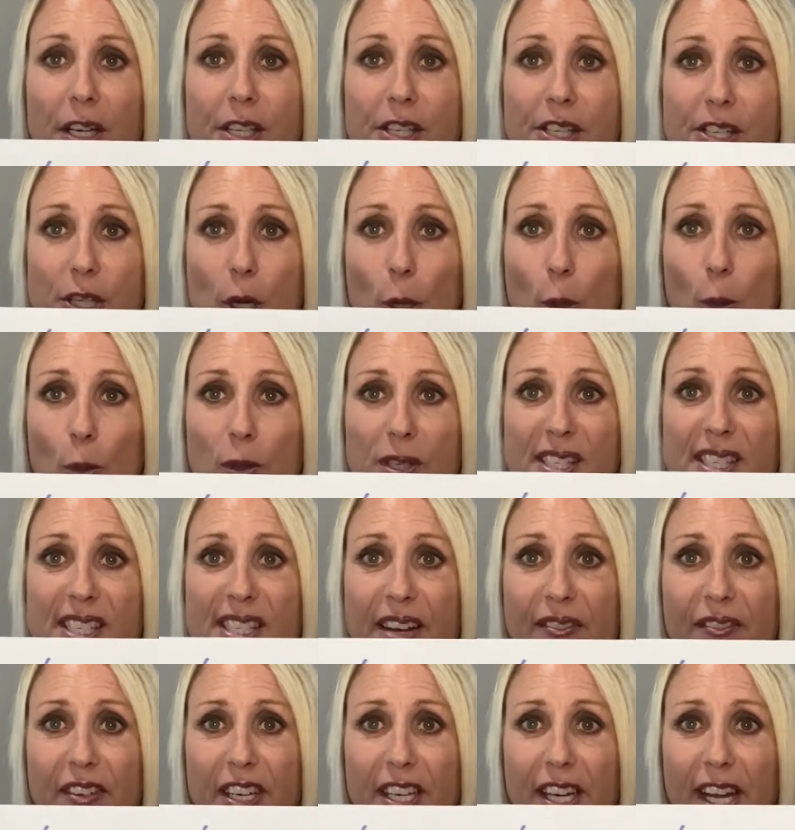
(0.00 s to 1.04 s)
So
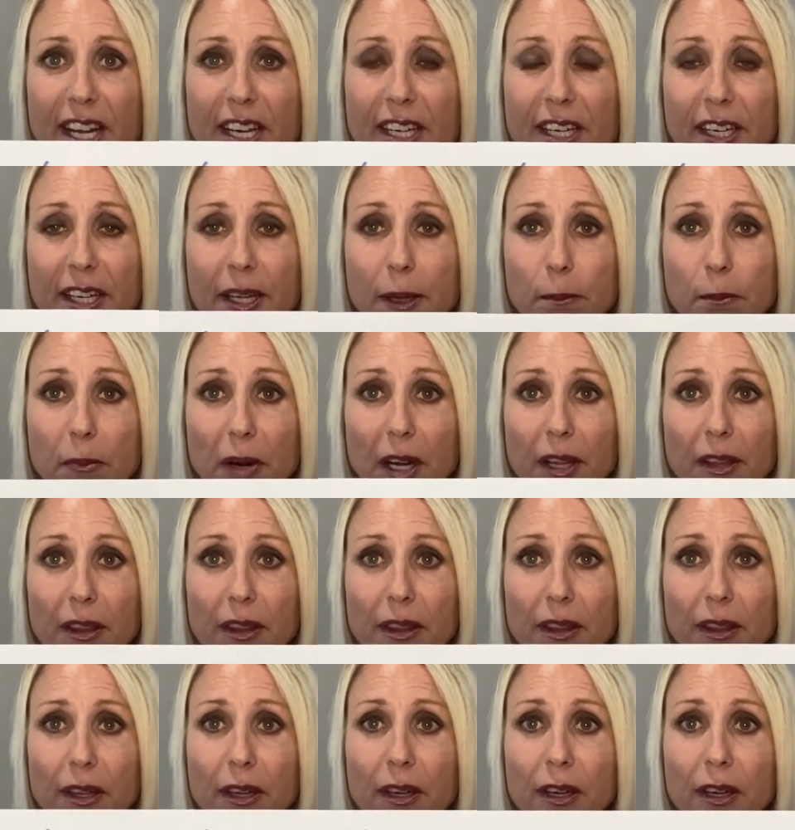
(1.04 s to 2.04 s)
$790 a month